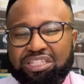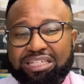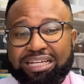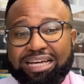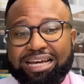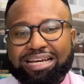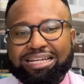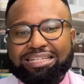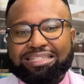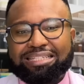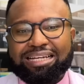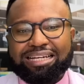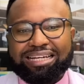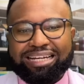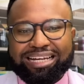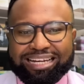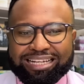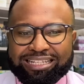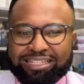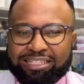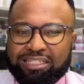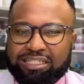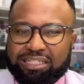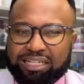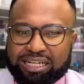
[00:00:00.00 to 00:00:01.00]
case
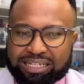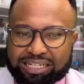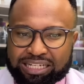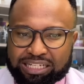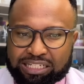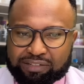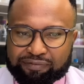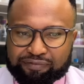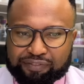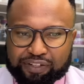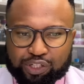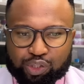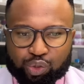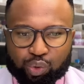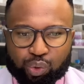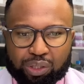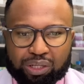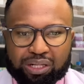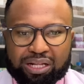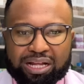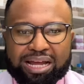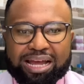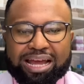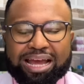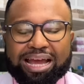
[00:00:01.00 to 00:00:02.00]
against an individual
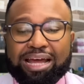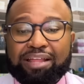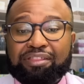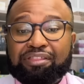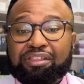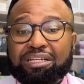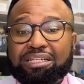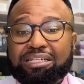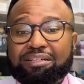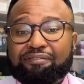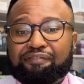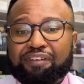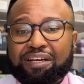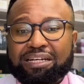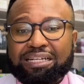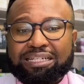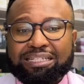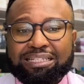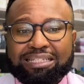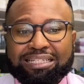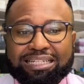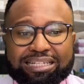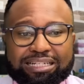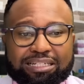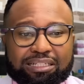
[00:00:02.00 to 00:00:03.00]
and the
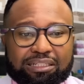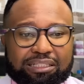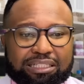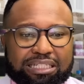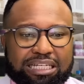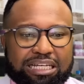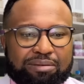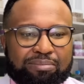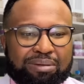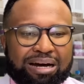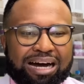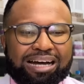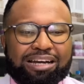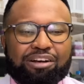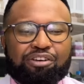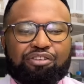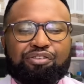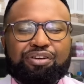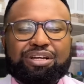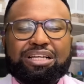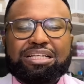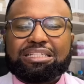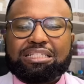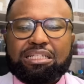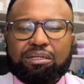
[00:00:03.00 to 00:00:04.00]
defendant's legal team
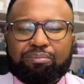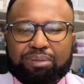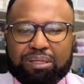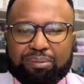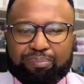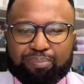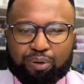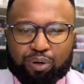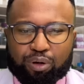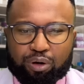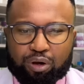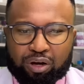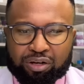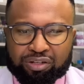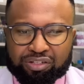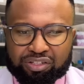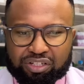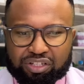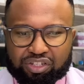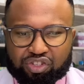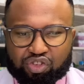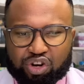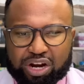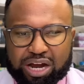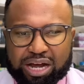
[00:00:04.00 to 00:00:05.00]
unreasonably prolongs the
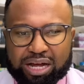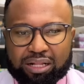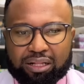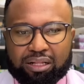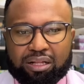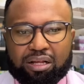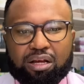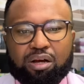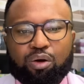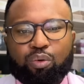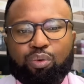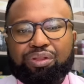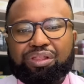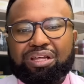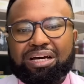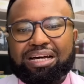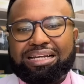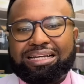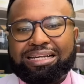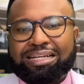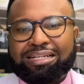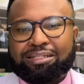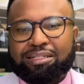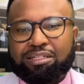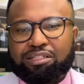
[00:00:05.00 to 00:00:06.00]
trial with
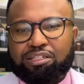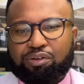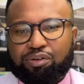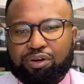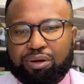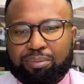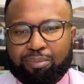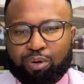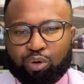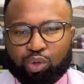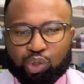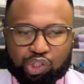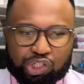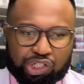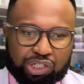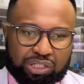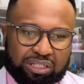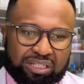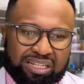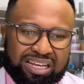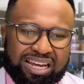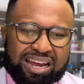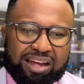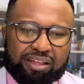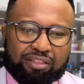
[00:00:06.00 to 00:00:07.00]
unnecessary motions.
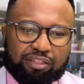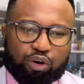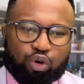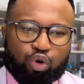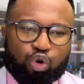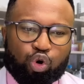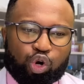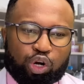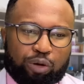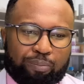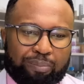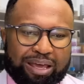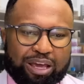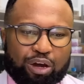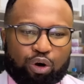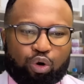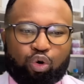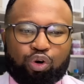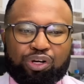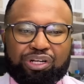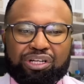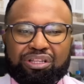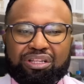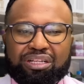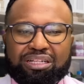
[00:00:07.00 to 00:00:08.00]
The court may
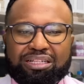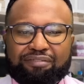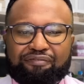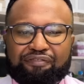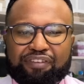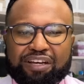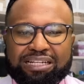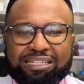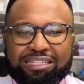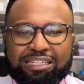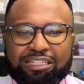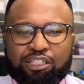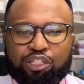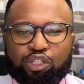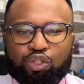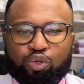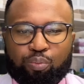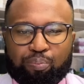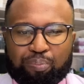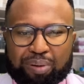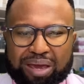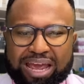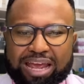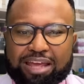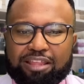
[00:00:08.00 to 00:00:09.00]
order the defendant to
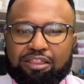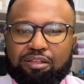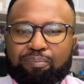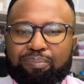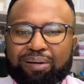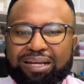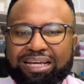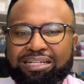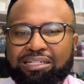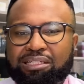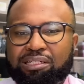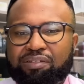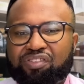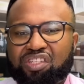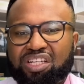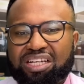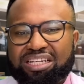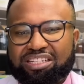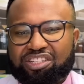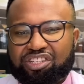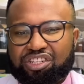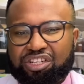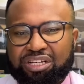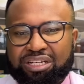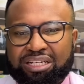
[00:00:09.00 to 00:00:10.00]
pay the plaintiff's
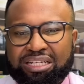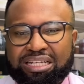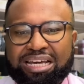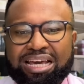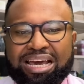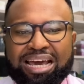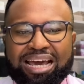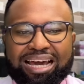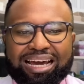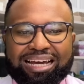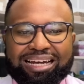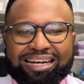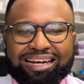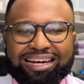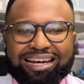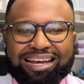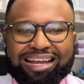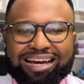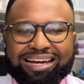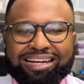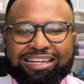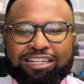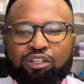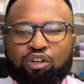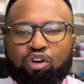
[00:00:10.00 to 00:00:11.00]
attorney and
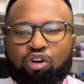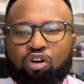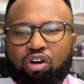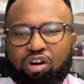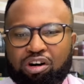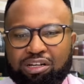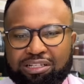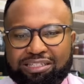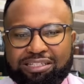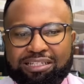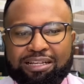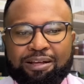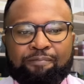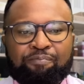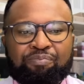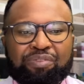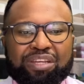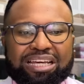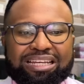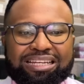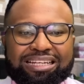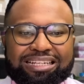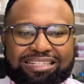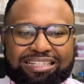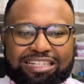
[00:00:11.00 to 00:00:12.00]
client costs
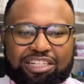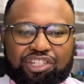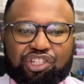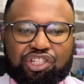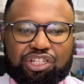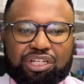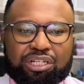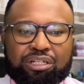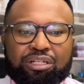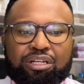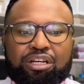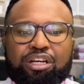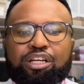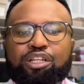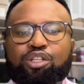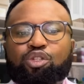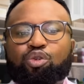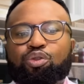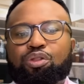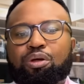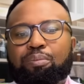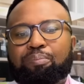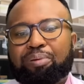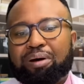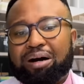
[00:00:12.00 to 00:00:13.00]
in addition to
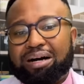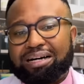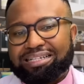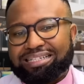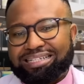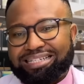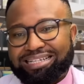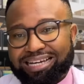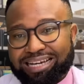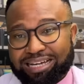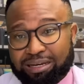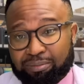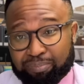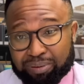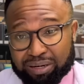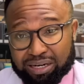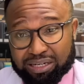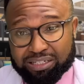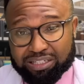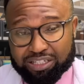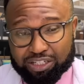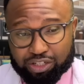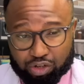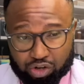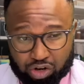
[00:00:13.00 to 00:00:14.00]
the party and
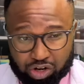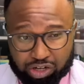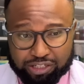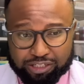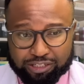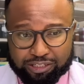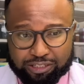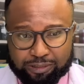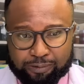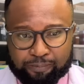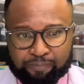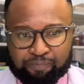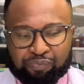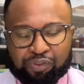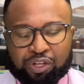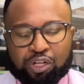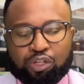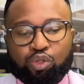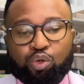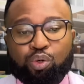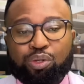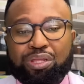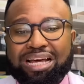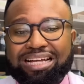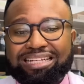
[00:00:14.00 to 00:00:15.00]
party costs.
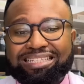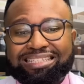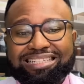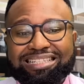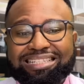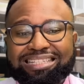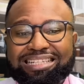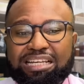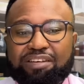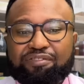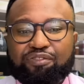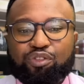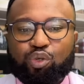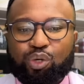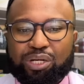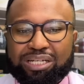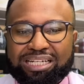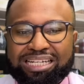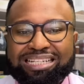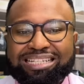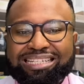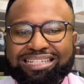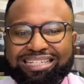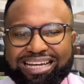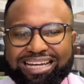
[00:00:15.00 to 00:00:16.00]
So that just gives you an
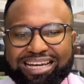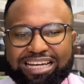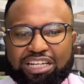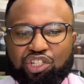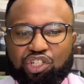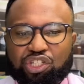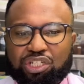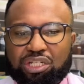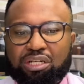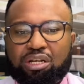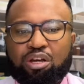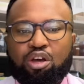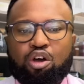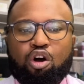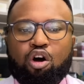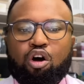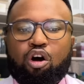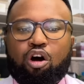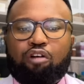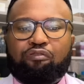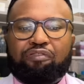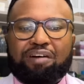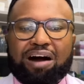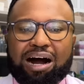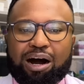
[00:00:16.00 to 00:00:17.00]
indication
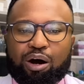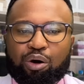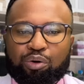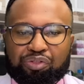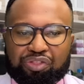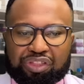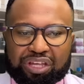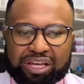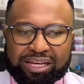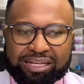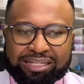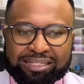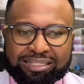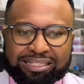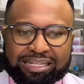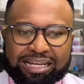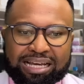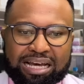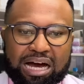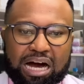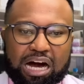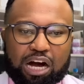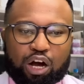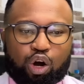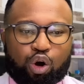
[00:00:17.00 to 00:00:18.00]
of how things
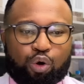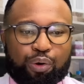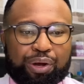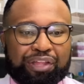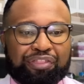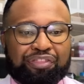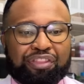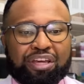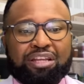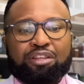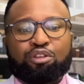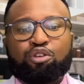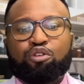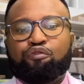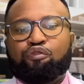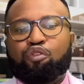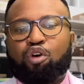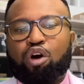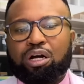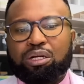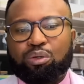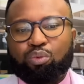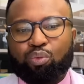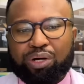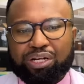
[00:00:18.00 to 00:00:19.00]
are going. Then you've
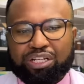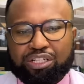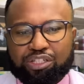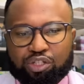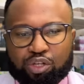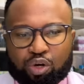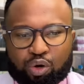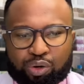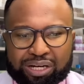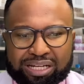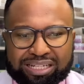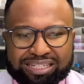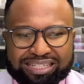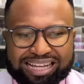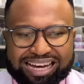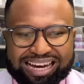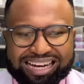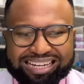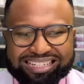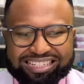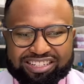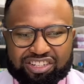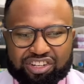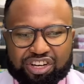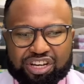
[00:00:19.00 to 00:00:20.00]
got what is known as the
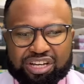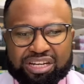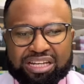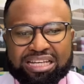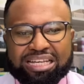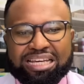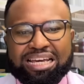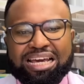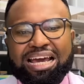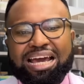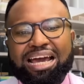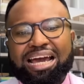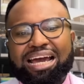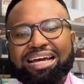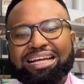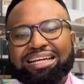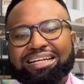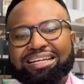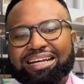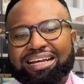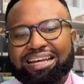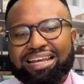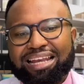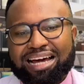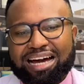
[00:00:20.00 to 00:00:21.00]
attorney and
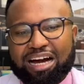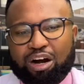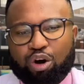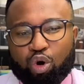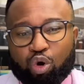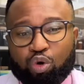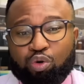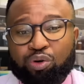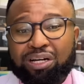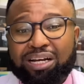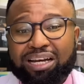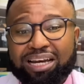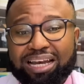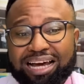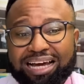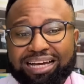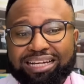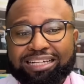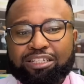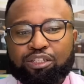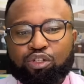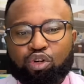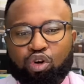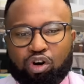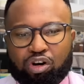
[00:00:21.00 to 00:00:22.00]
own
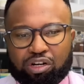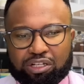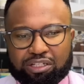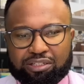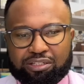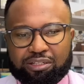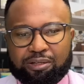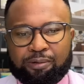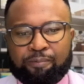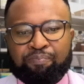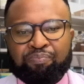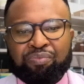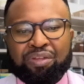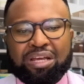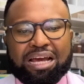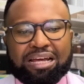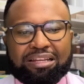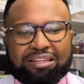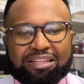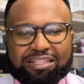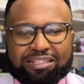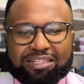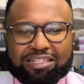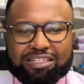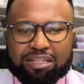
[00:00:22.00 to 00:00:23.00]
client costs. And
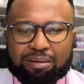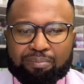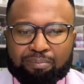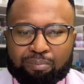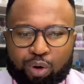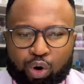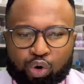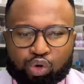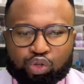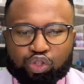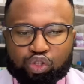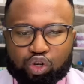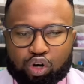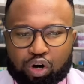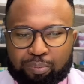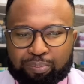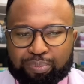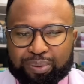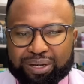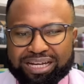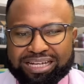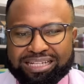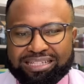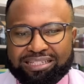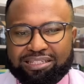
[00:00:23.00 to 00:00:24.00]
this is the most
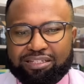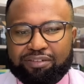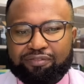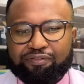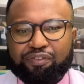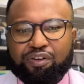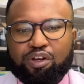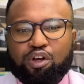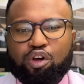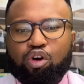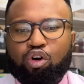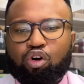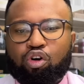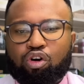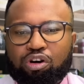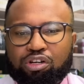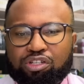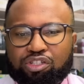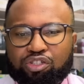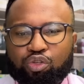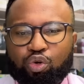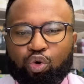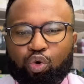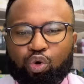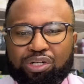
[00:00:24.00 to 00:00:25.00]
comprehensive
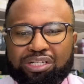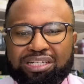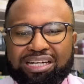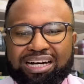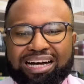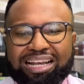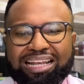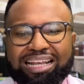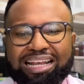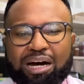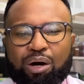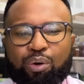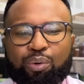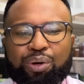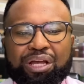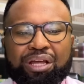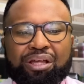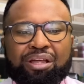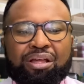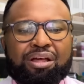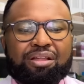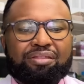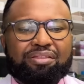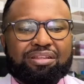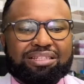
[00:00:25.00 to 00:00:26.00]
costs order, allowing
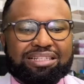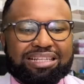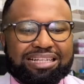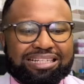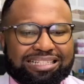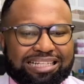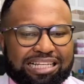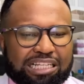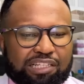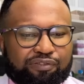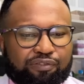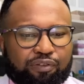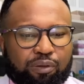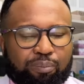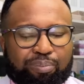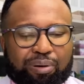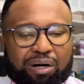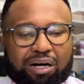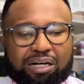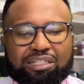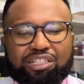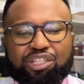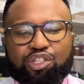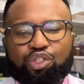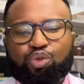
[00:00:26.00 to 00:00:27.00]
the successful
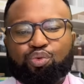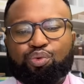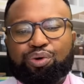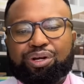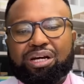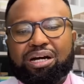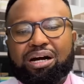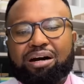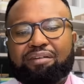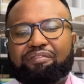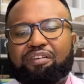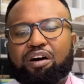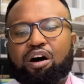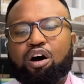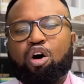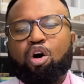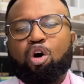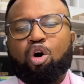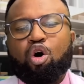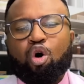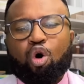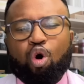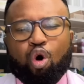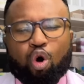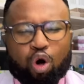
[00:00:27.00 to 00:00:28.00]
party to recover
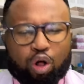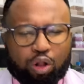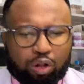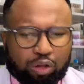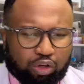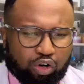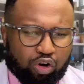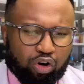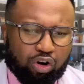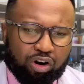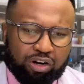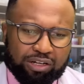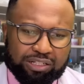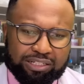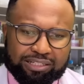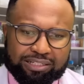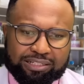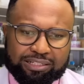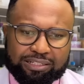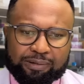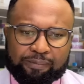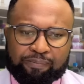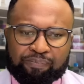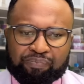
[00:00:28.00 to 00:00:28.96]
all costs